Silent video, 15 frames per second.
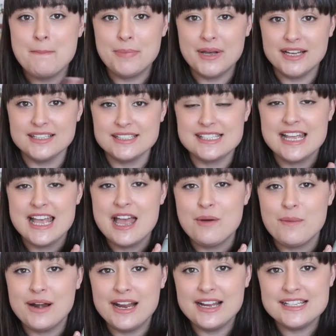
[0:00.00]
But
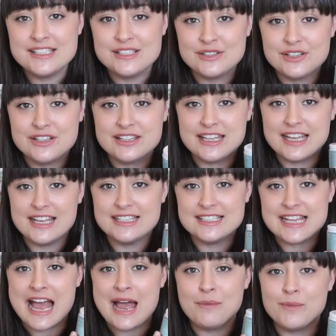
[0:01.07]
when I saw
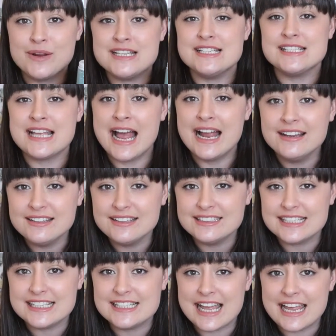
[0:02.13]
that um, Wishes Candle
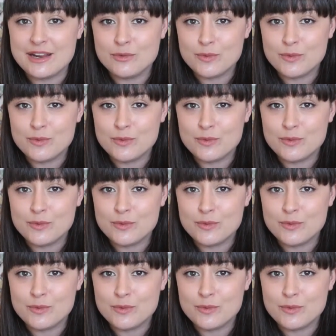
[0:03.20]
did a